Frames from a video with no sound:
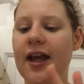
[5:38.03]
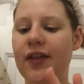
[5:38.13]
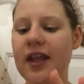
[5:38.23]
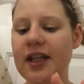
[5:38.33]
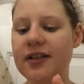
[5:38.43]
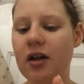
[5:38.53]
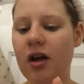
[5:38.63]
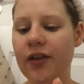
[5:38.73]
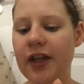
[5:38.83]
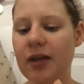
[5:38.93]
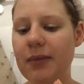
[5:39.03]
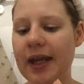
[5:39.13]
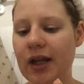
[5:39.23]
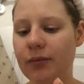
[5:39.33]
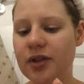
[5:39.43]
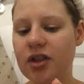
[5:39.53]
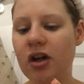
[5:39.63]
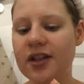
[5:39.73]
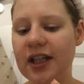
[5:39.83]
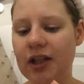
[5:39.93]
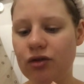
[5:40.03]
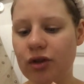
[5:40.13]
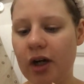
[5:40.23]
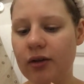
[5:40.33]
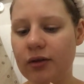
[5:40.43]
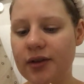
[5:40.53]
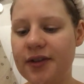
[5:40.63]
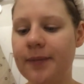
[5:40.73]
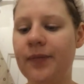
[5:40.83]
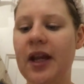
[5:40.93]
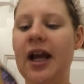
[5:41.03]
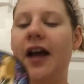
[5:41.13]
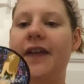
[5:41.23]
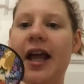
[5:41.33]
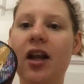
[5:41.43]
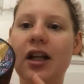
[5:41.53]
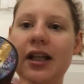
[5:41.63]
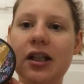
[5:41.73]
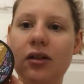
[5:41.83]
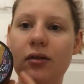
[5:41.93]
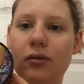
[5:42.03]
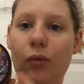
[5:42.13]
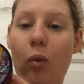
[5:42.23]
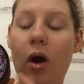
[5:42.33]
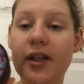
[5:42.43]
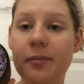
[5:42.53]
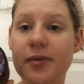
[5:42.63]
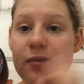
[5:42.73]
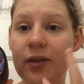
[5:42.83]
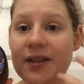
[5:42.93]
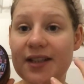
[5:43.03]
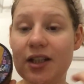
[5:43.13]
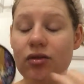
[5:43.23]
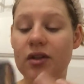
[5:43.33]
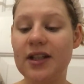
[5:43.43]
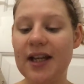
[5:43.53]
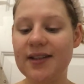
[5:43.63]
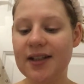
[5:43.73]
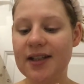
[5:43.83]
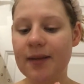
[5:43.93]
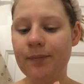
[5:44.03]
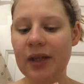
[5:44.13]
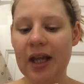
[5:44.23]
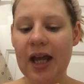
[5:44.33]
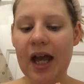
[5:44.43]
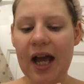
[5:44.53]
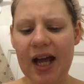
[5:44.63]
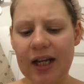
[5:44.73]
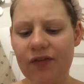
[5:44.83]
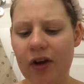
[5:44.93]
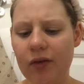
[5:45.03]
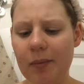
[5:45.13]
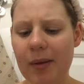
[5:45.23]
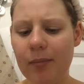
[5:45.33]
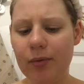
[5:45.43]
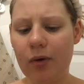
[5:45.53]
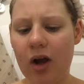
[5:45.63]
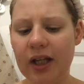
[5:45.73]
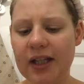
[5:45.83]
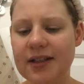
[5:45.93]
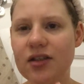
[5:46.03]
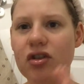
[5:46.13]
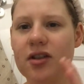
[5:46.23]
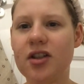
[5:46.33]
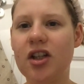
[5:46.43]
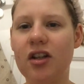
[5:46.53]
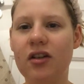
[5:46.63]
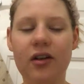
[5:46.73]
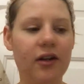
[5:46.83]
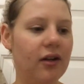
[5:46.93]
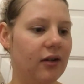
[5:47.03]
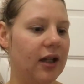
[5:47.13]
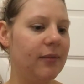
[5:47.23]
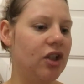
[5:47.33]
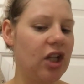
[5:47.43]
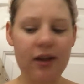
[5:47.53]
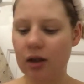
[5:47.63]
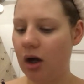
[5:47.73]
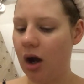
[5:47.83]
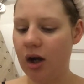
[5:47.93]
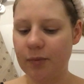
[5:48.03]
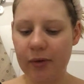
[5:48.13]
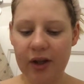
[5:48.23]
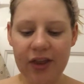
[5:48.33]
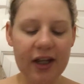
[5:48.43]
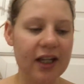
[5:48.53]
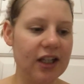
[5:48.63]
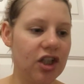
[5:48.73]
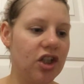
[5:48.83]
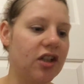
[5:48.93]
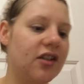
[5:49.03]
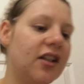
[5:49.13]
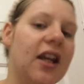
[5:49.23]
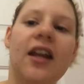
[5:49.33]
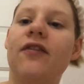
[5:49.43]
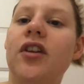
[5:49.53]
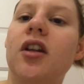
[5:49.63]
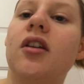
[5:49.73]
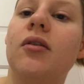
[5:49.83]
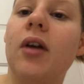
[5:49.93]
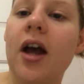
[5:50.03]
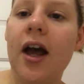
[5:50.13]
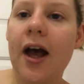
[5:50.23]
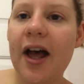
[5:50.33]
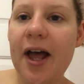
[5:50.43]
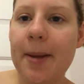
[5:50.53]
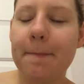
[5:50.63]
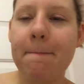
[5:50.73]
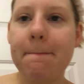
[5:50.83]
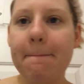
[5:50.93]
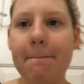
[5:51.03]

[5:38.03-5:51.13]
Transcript: These are the Makeup Starter Intros. And they're like little wipes with citrus acid in. And if I remember right, it's just to, let me check the card, but I think it's just to give you, oh,